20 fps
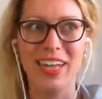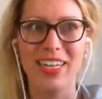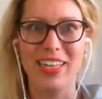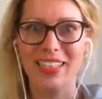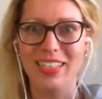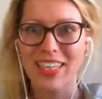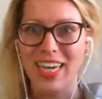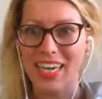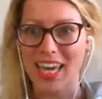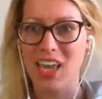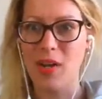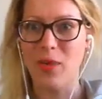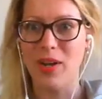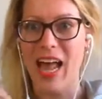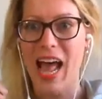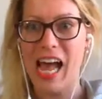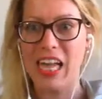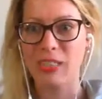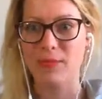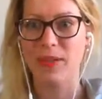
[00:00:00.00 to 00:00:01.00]
taking what
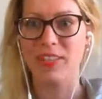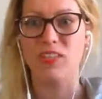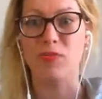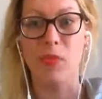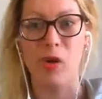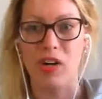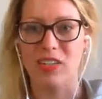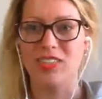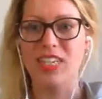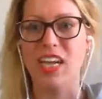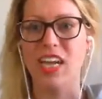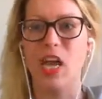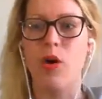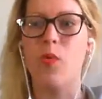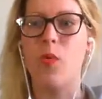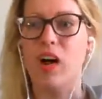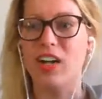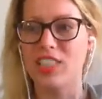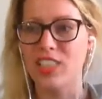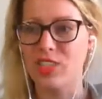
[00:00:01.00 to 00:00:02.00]
aspects of personality I
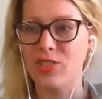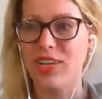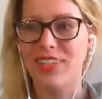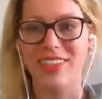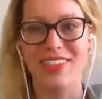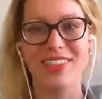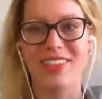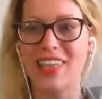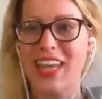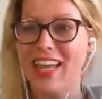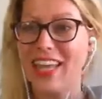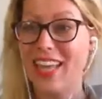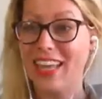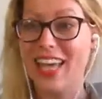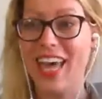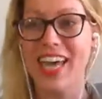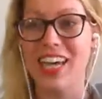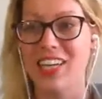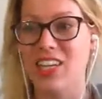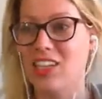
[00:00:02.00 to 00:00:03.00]
want to, and saying like,
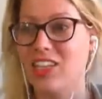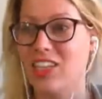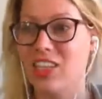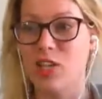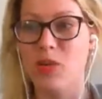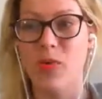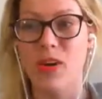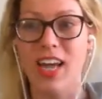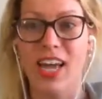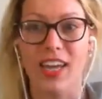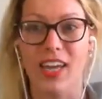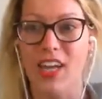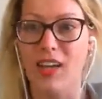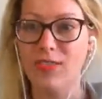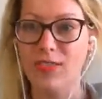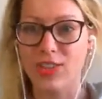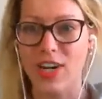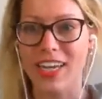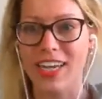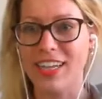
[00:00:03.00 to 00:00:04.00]
hey, you know what, I
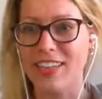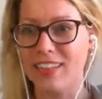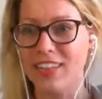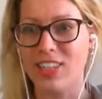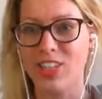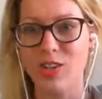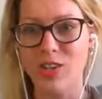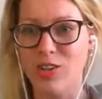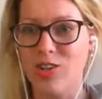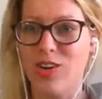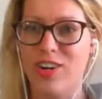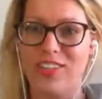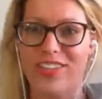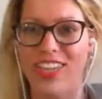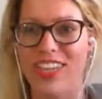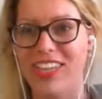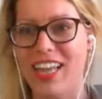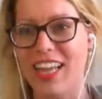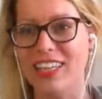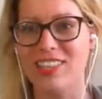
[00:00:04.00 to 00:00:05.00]
love dragons and unicorns,
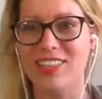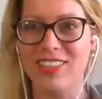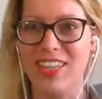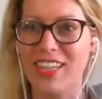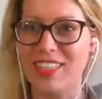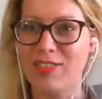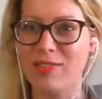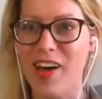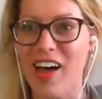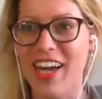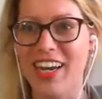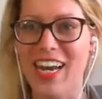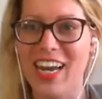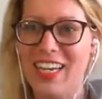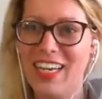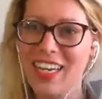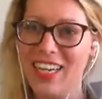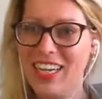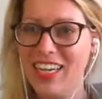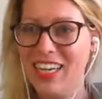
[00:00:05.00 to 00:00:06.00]
and that's fine,
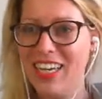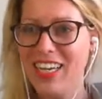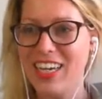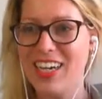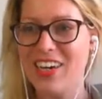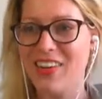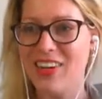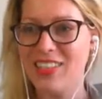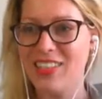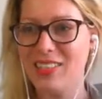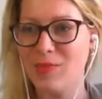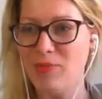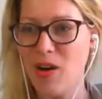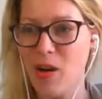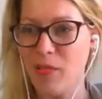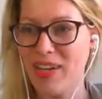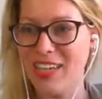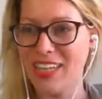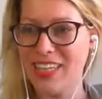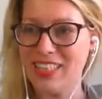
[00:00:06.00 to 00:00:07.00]
and here it's
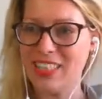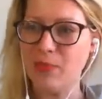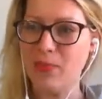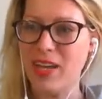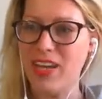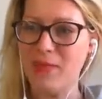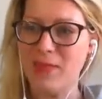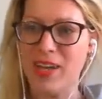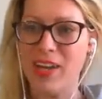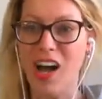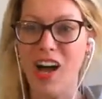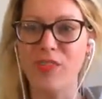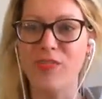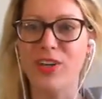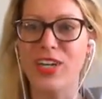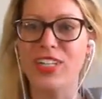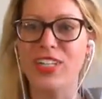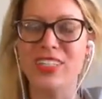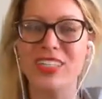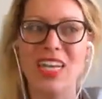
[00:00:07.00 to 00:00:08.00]
prominently displayed in my
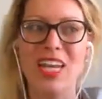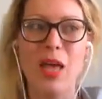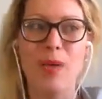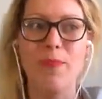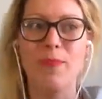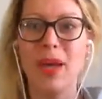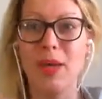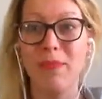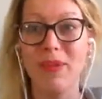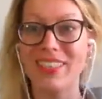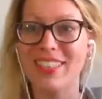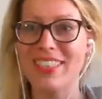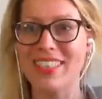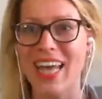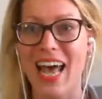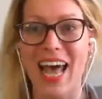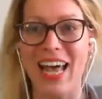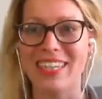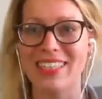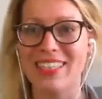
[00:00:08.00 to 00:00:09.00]
office, my business
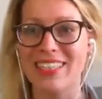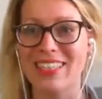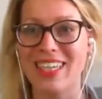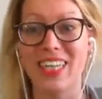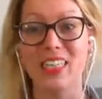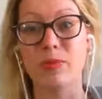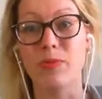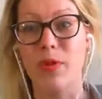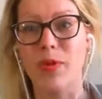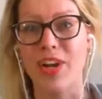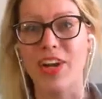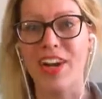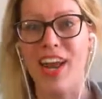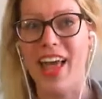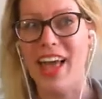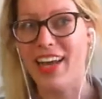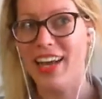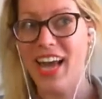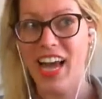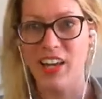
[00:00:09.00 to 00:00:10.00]
has exploded
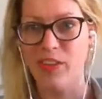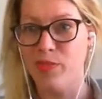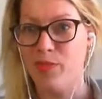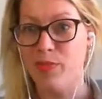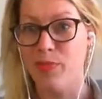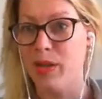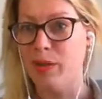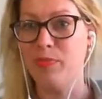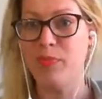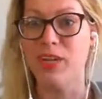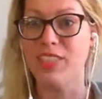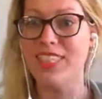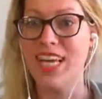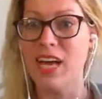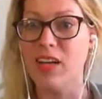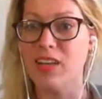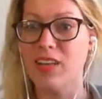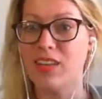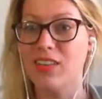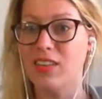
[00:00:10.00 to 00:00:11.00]
and I've been booked
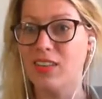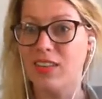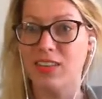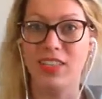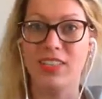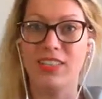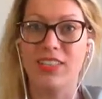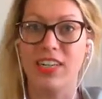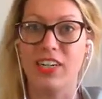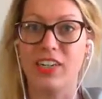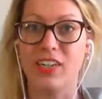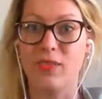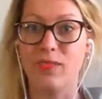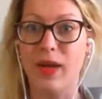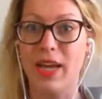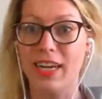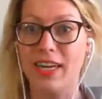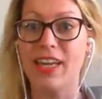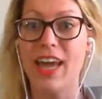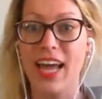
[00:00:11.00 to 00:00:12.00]
out this year.
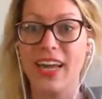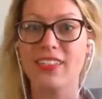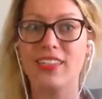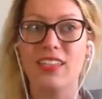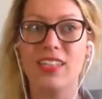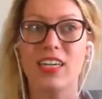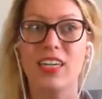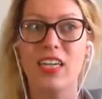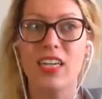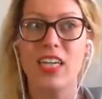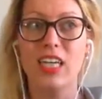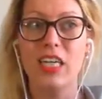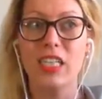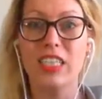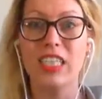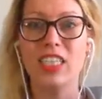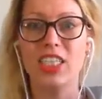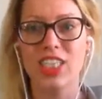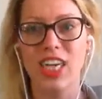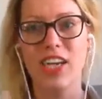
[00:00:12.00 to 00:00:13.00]

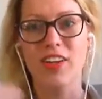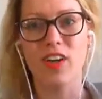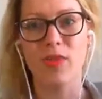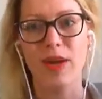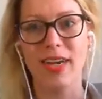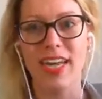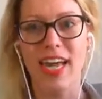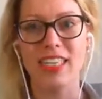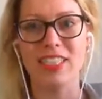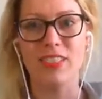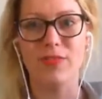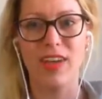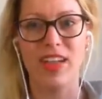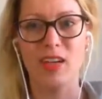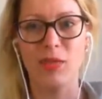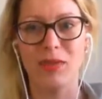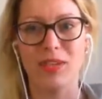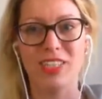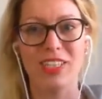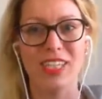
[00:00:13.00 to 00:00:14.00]
Since January, my next
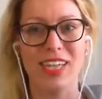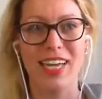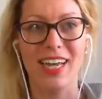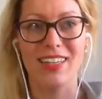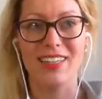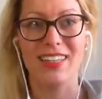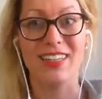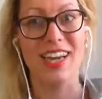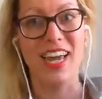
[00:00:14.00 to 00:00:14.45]
availability is in